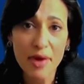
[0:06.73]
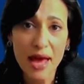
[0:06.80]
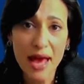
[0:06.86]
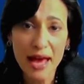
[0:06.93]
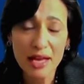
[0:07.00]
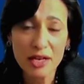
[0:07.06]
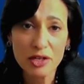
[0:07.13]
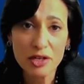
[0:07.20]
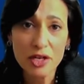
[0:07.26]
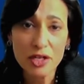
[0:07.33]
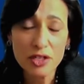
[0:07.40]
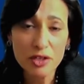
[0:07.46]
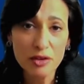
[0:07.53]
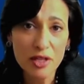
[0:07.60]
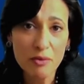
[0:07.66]
And
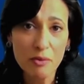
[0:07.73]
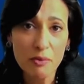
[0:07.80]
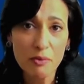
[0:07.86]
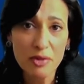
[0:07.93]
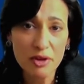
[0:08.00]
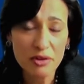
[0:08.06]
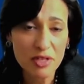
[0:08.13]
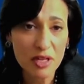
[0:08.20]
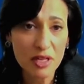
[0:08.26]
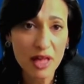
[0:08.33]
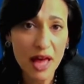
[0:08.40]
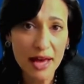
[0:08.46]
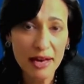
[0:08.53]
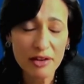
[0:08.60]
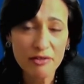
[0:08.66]
certainly there's a
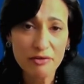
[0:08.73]
lot of,